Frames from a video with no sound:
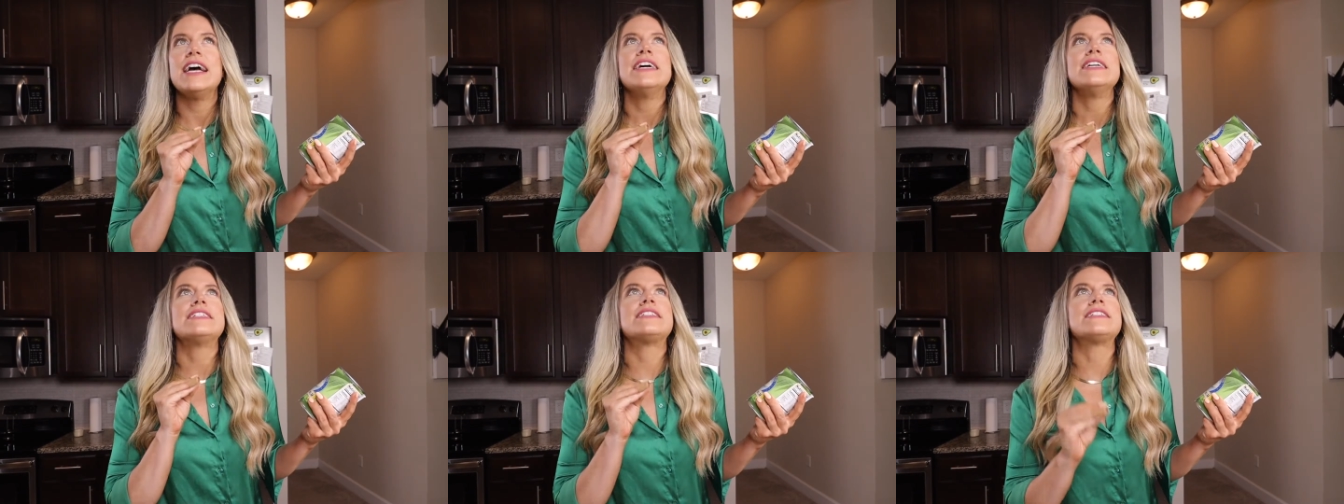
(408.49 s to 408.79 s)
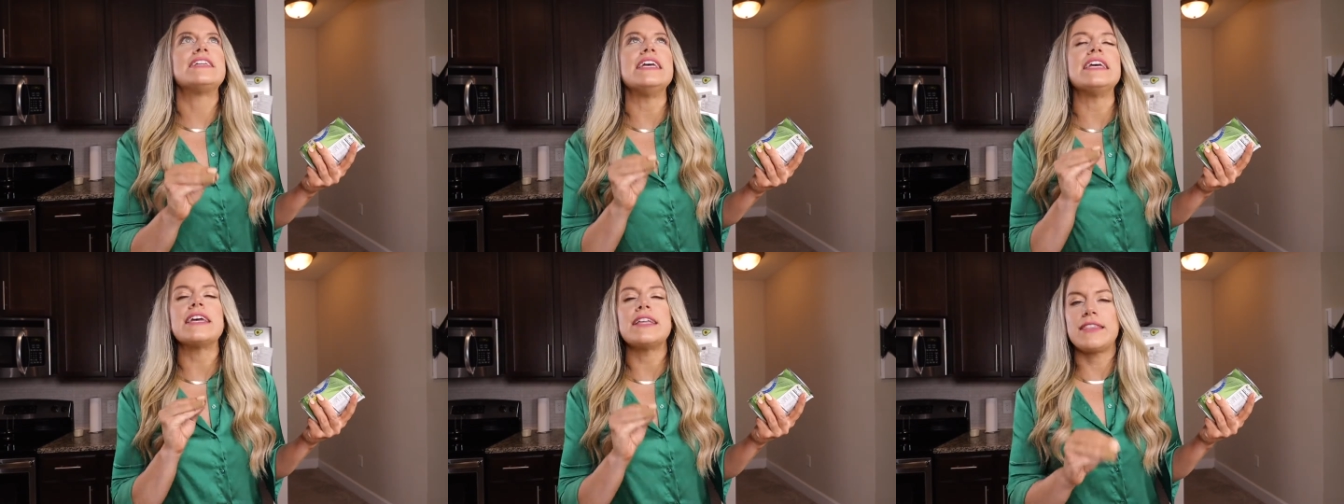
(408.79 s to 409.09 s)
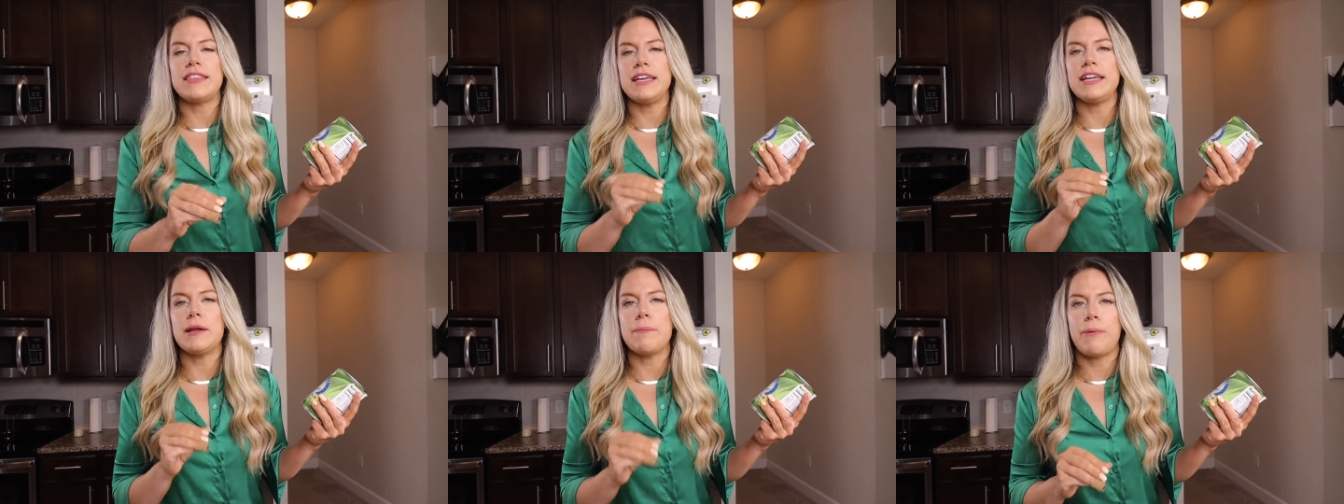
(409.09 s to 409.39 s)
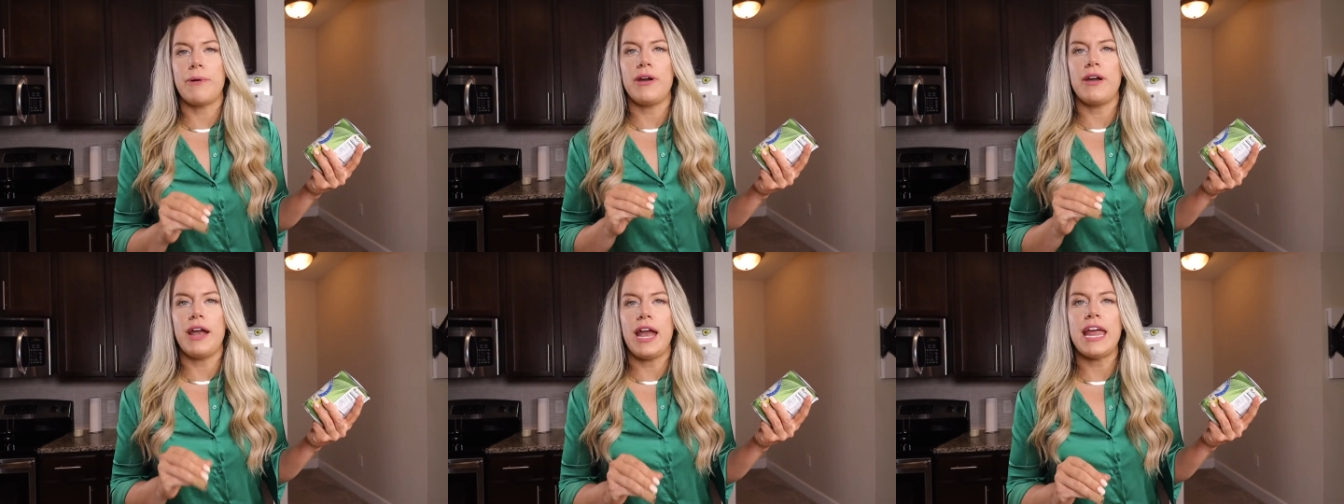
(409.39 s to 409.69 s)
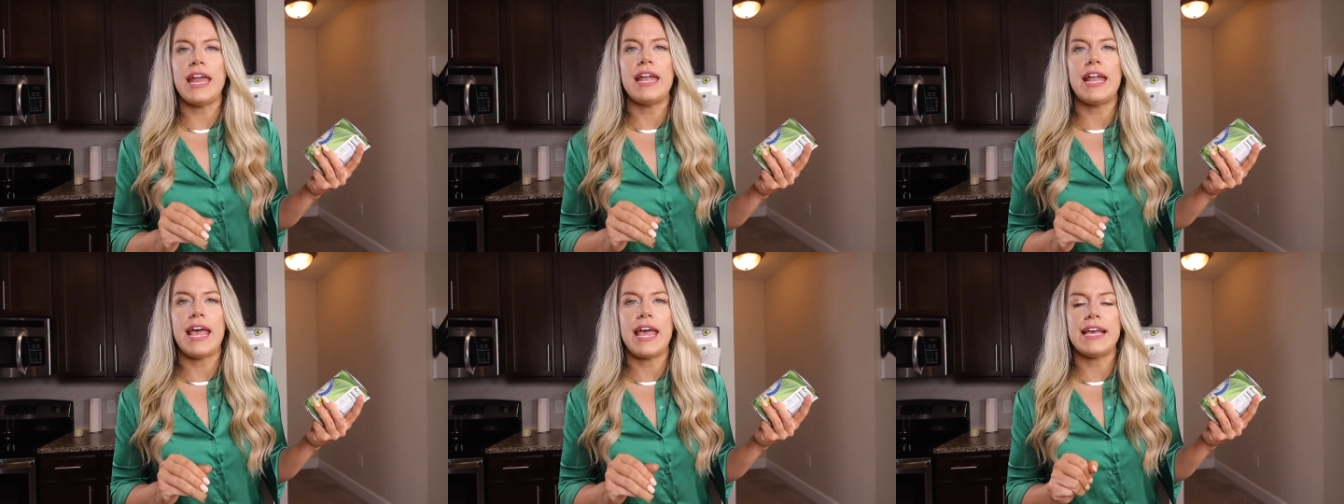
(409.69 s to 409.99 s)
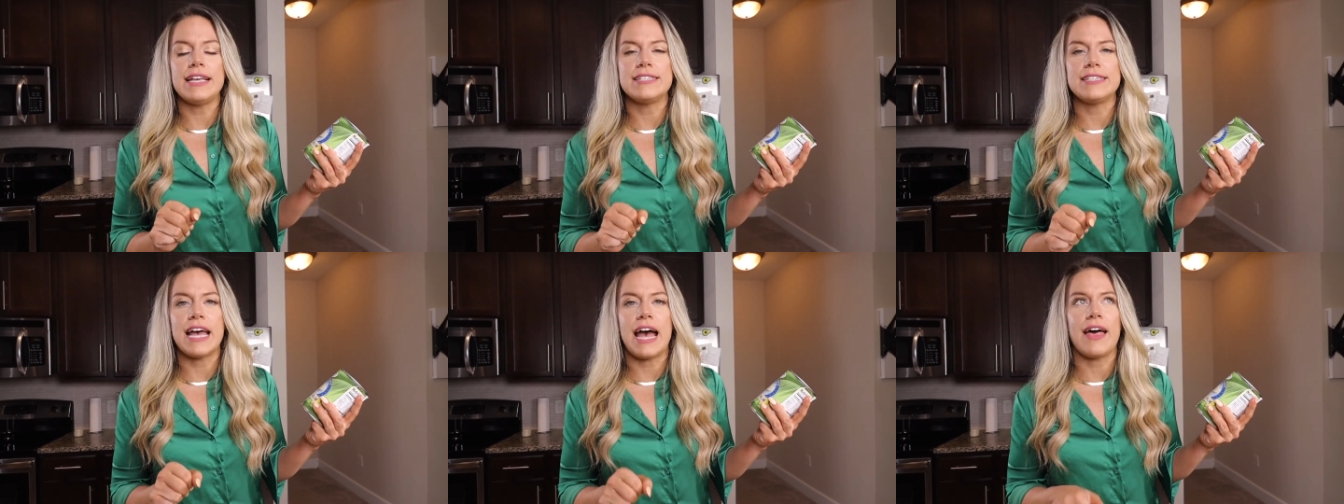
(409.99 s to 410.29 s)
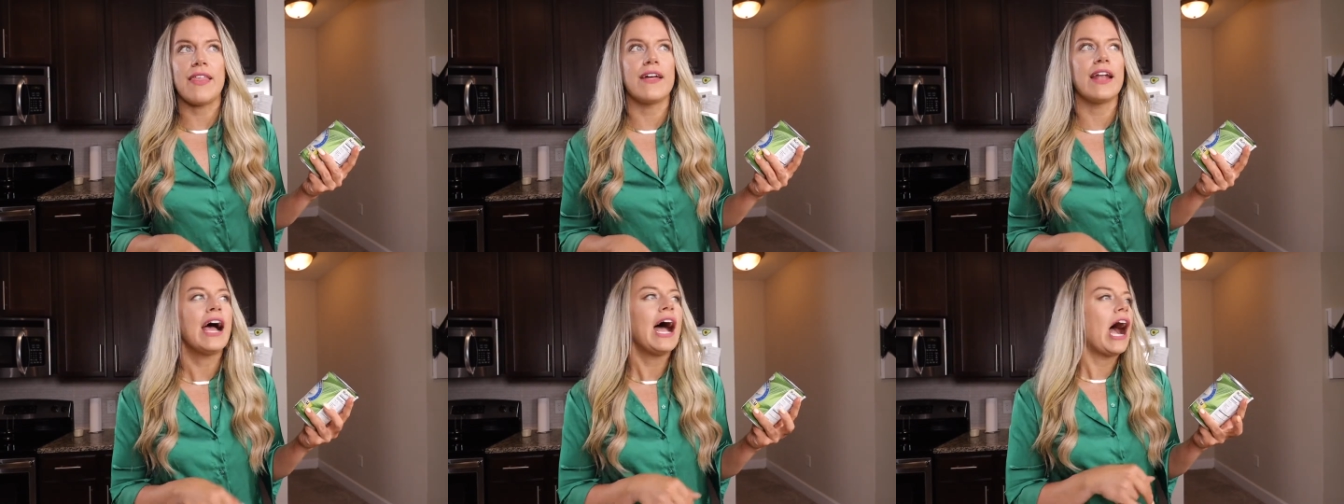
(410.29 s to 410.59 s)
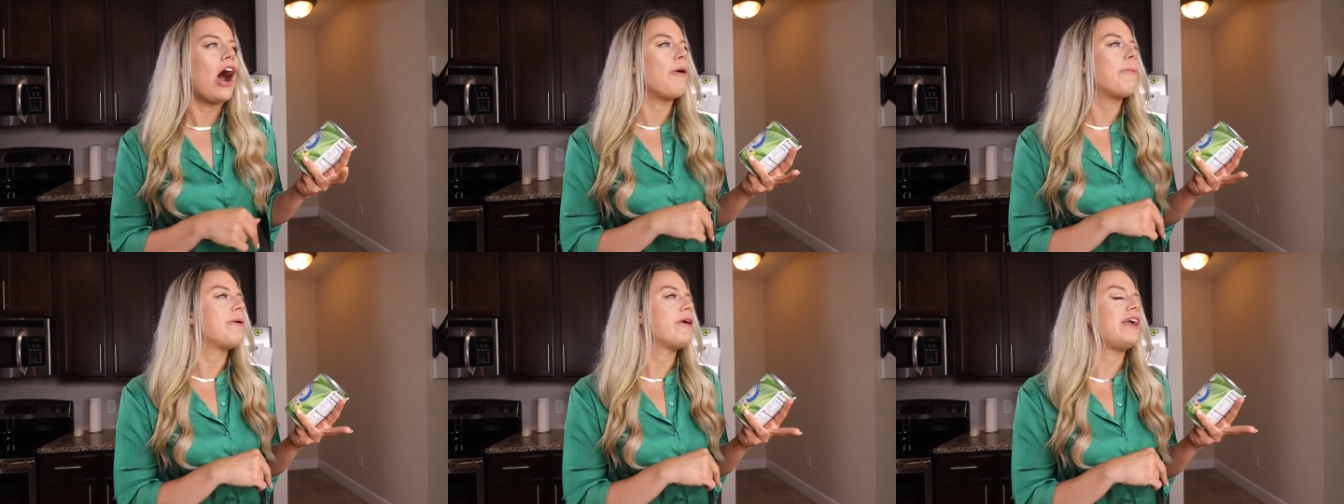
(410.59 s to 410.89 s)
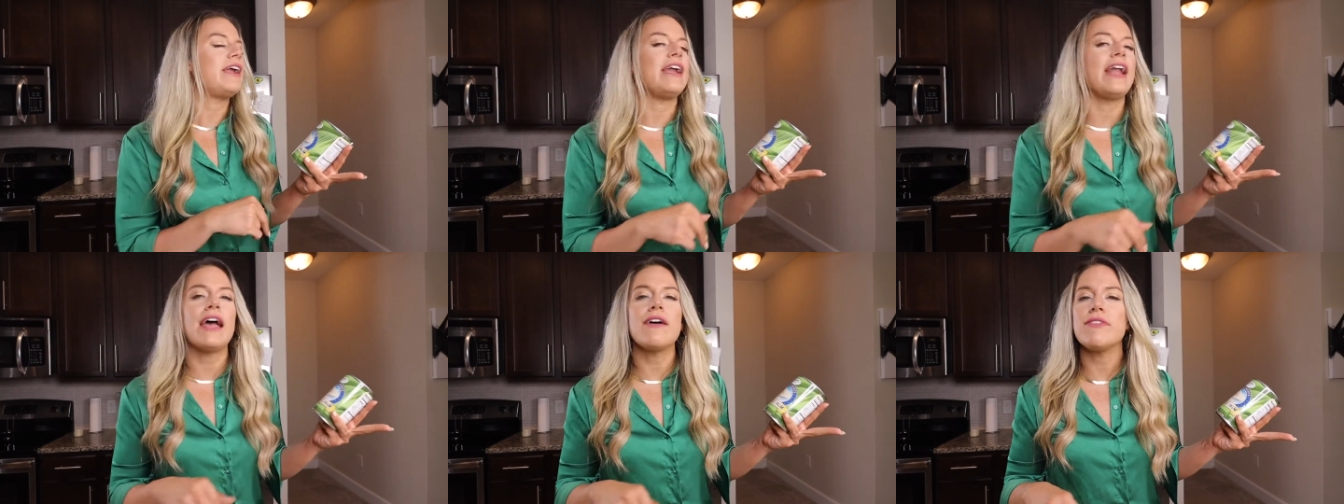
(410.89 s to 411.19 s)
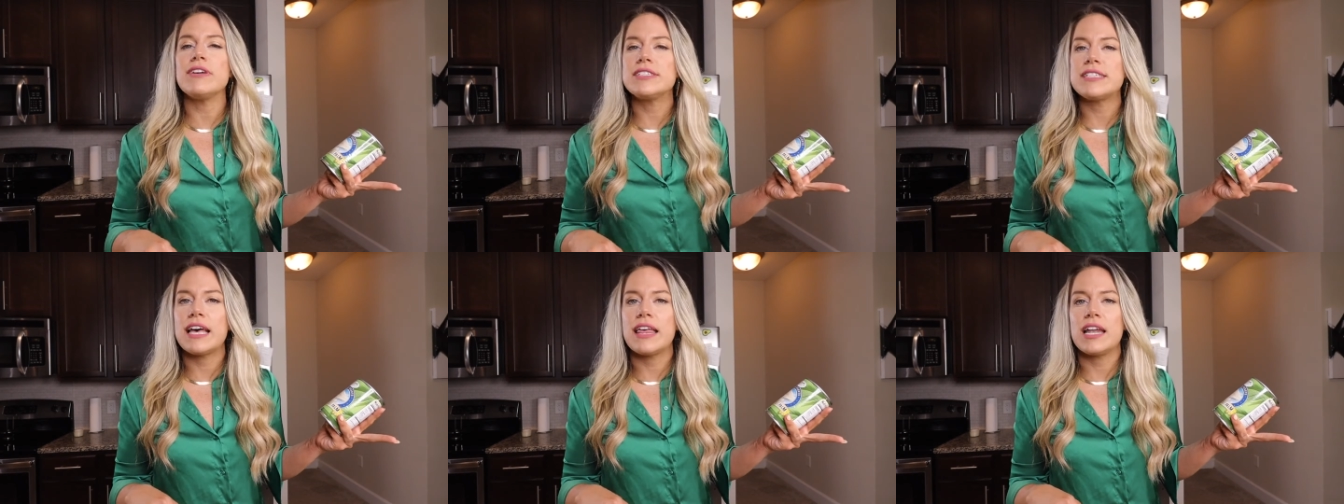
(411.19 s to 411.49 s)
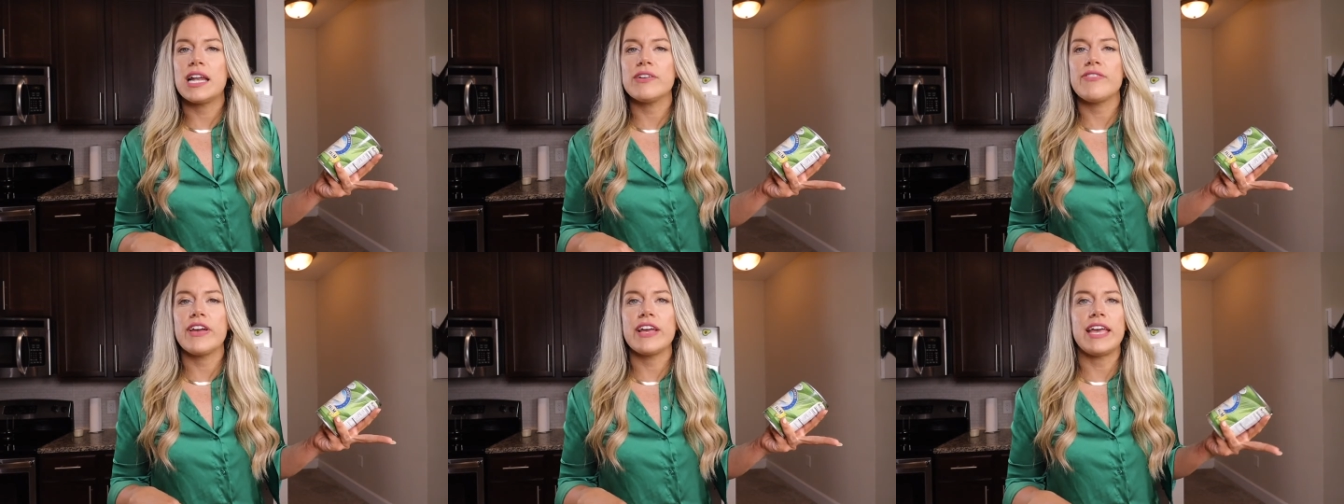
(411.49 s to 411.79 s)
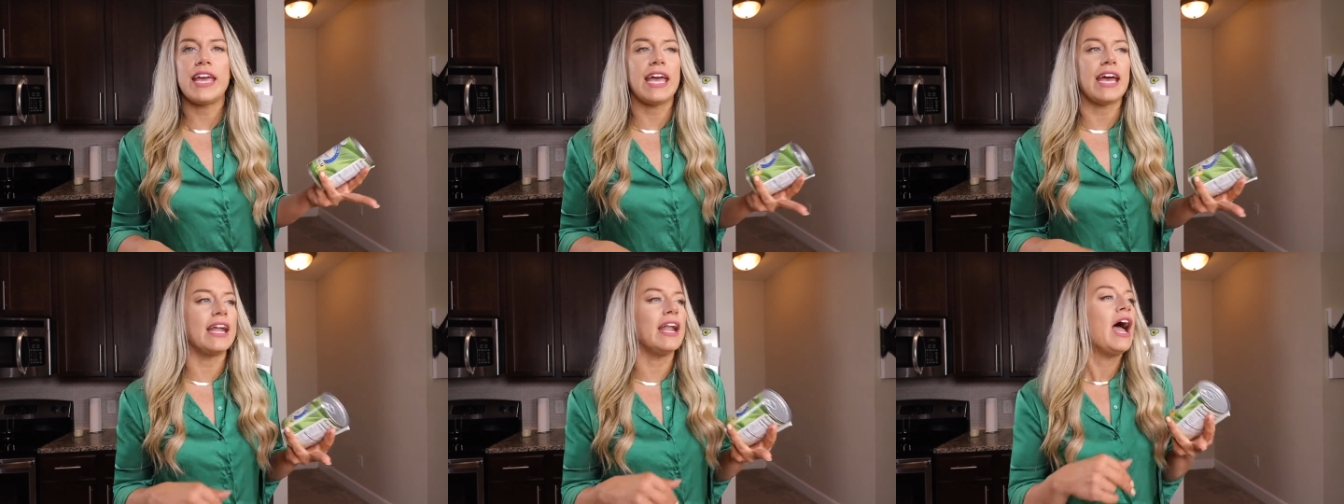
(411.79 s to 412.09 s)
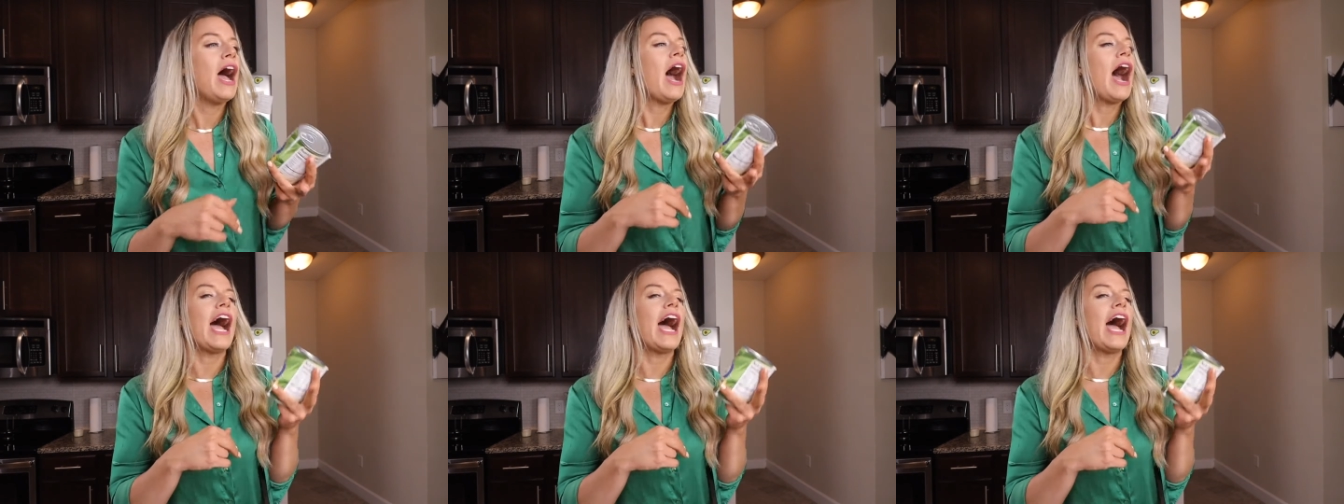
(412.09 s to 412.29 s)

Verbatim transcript: stinking thing to put in a salad. I'll put it in every salad if I can.